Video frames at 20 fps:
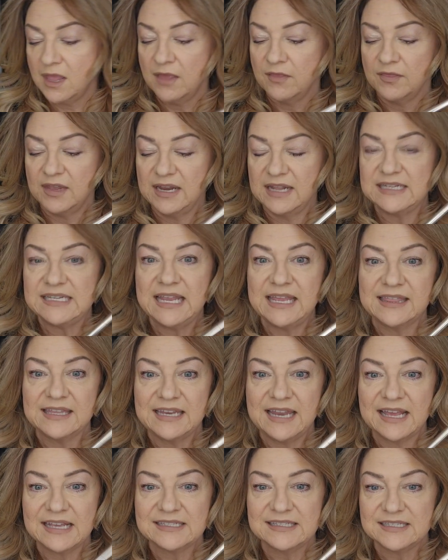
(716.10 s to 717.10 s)
Then I take the
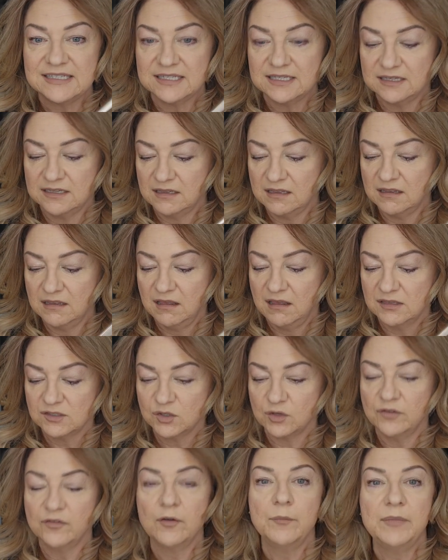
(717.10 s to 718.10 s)
next
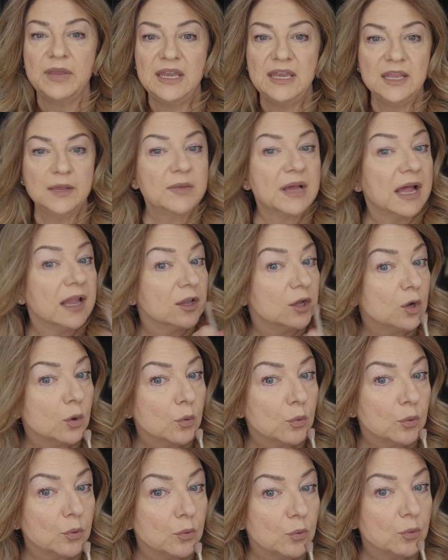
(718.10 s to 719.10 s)
sort of a medium color,
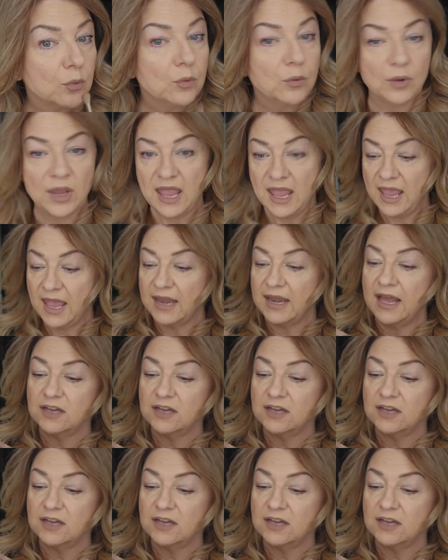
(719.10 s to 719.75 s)
and